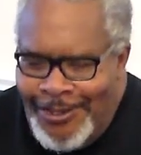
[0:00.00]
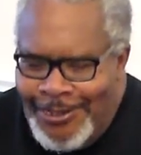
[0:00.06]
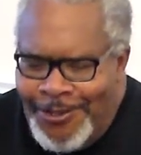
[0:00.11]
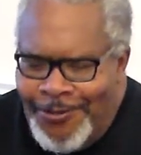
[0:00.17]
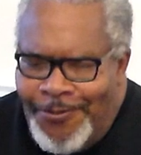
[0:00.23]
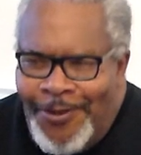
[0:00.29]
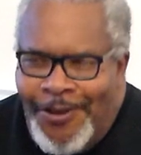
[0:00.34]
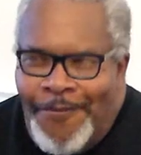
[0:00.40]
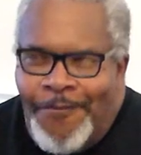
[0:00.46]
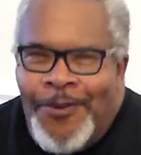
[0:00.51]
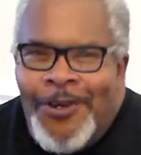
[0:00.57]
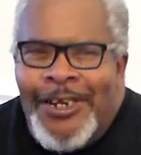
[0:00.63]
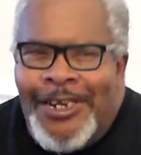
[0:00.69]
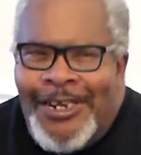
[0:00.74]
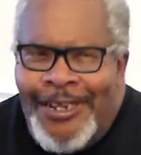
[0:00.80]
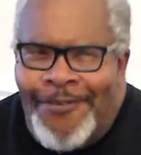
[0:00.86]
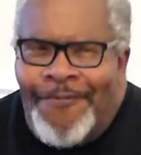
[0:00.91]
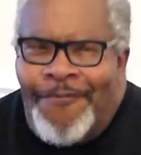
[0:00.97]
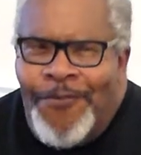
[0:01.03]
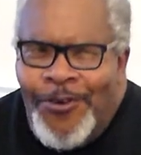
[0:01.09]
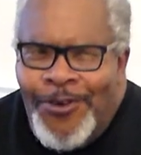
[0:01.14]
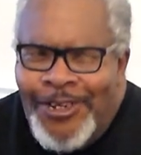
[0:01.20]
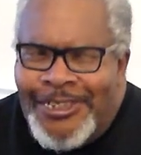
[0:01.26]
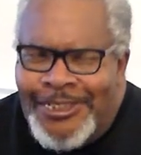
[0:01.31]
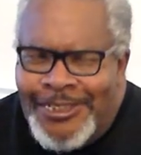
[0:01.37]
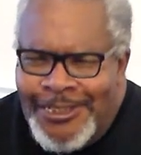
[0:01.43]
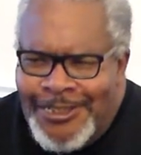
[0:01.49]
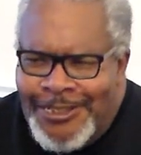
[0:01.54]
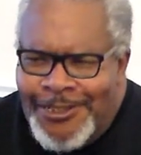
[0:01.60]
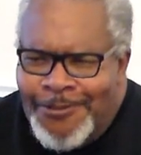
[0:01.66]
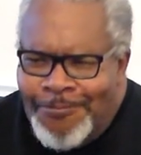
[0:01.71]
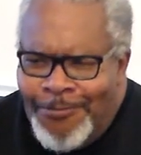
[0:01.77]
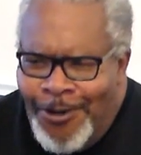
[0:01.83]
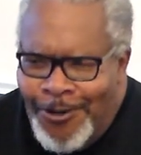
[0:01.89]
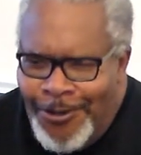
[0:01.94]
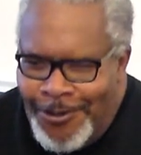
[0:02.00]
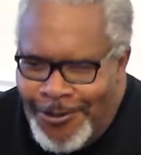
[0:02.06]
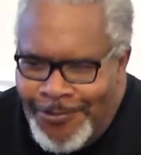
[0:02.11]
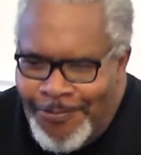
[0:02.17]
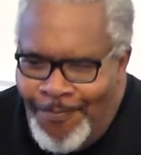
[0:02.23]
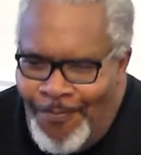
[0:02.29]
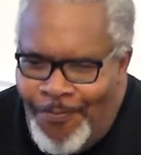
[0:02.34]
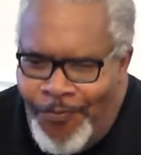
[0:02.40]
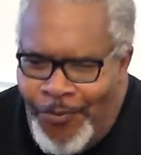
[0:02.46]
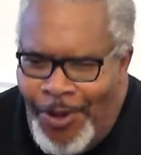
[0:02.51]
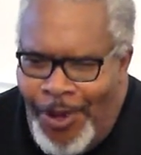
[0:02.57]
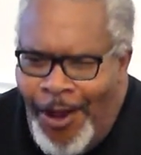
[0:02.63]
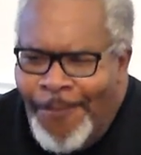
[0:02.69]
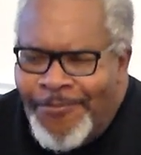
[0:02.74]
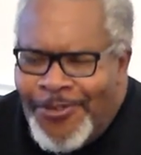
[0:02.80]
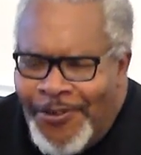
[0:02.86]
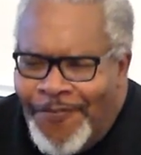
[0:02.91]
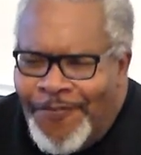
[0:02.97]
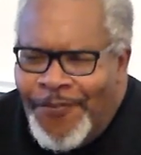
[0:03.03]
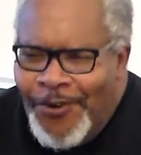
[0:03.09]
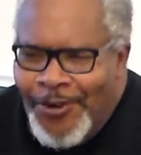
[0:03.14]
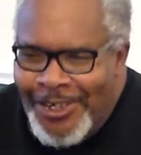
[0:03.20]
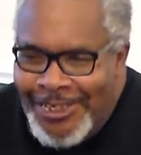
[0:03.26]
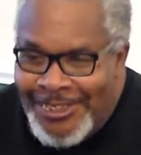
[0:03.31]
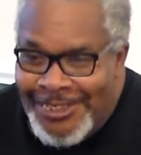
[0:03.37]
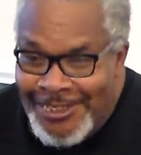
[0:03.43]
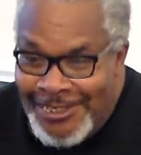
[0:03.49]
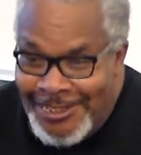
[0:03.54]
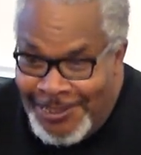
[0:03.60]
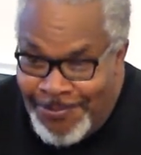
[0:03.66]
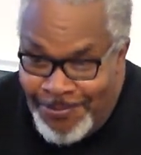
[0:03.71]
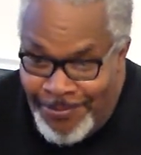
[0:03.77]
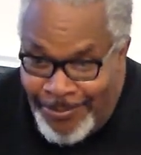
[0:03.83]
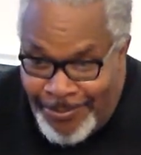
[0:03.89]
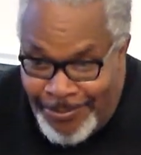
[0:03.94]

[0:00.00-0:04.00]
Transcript: So we're gonna get 4 inches tomorrow, up to 4 inches.